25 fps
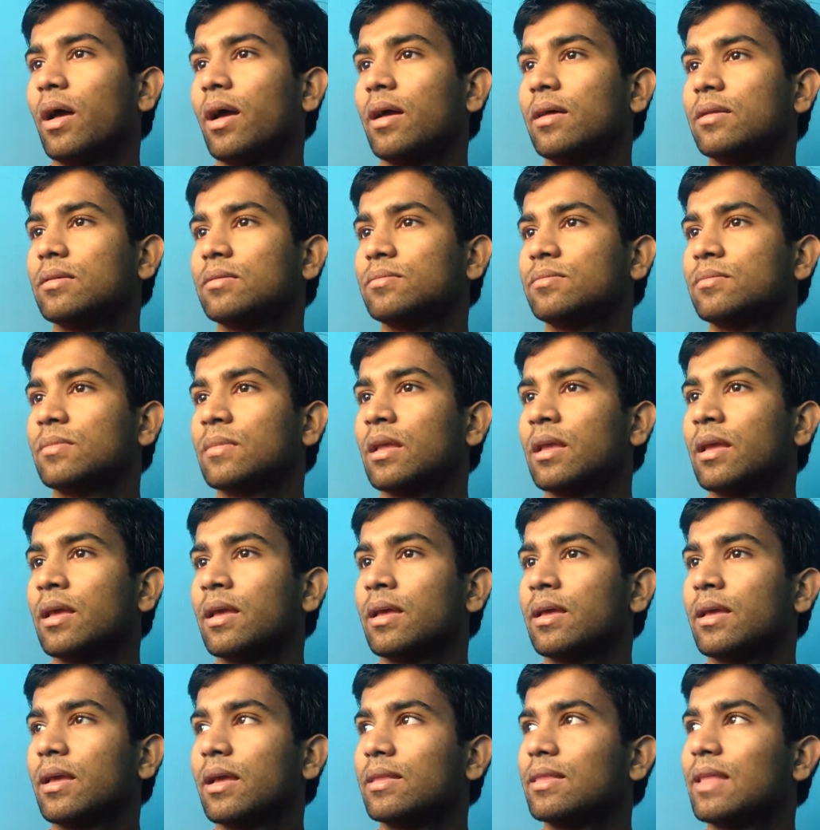
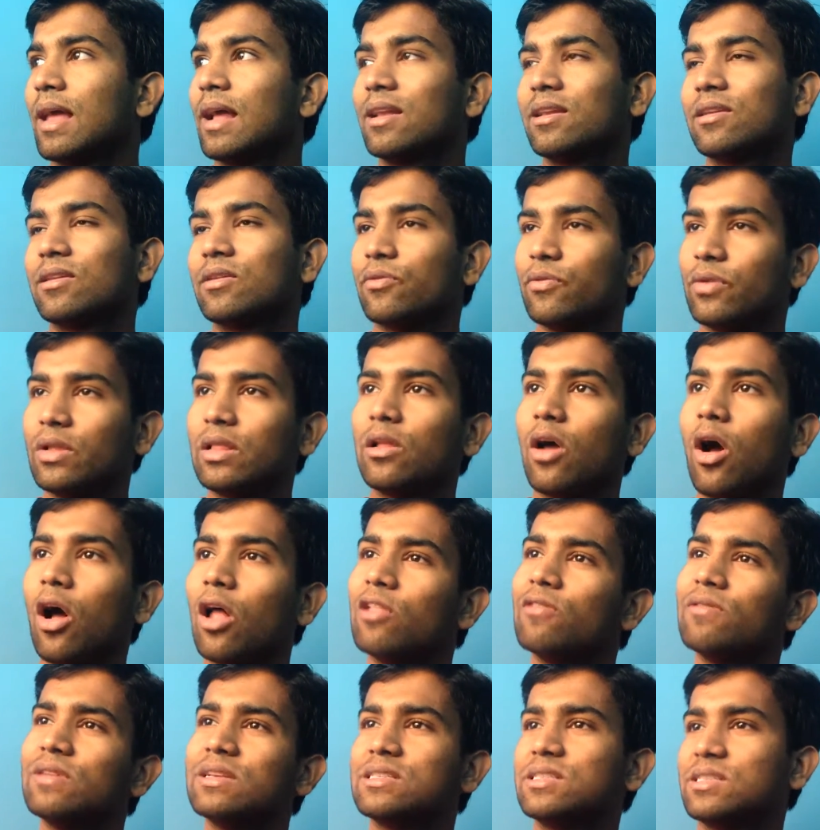And that will
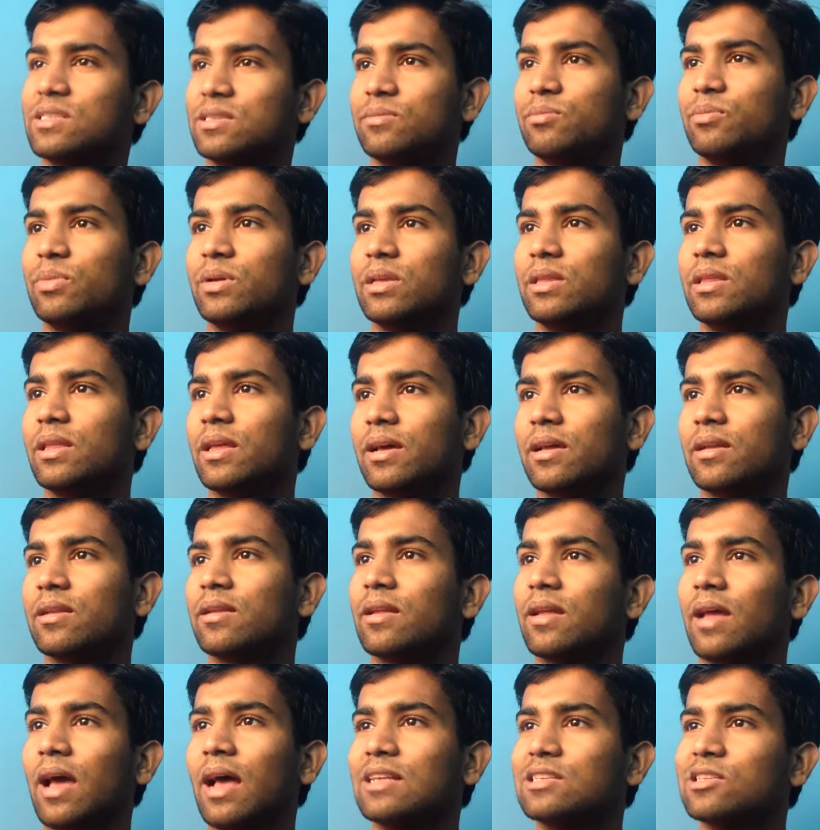always be there
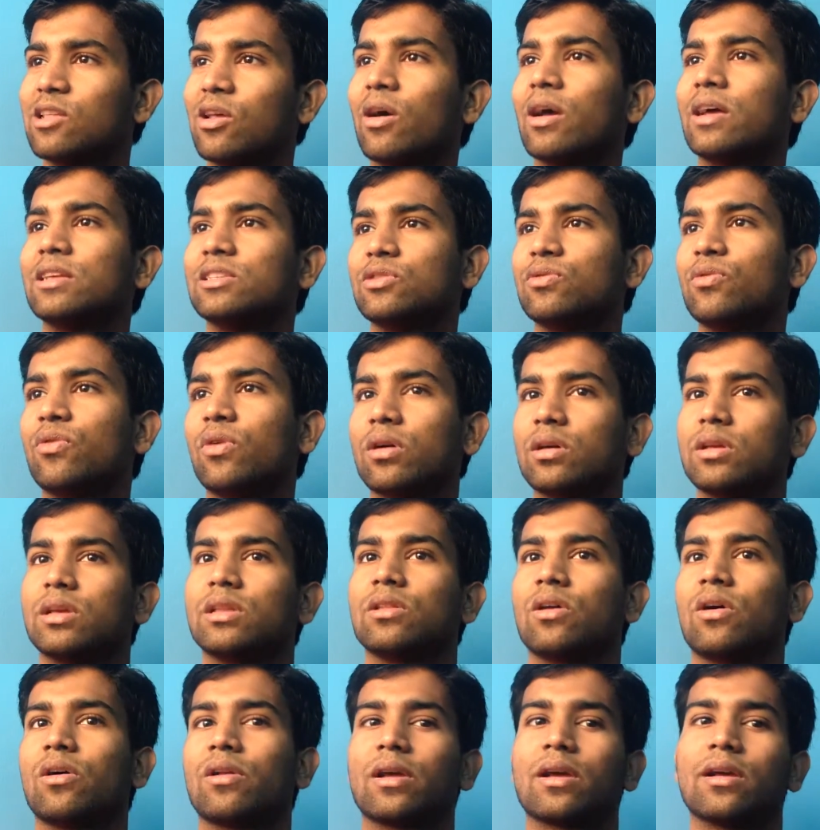as long as you work
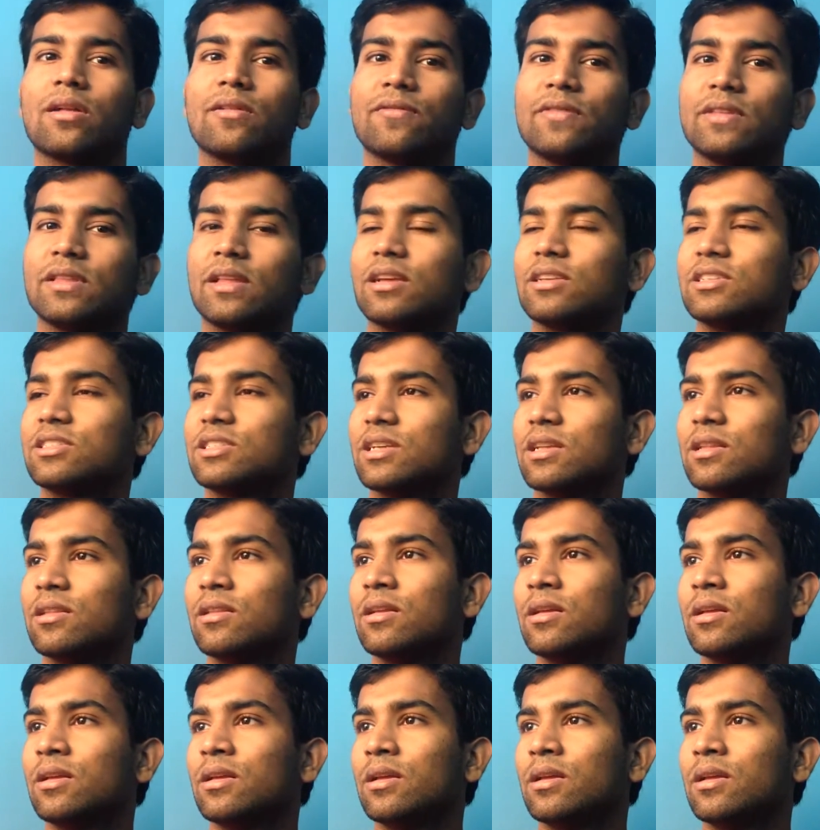in Oracle Financial.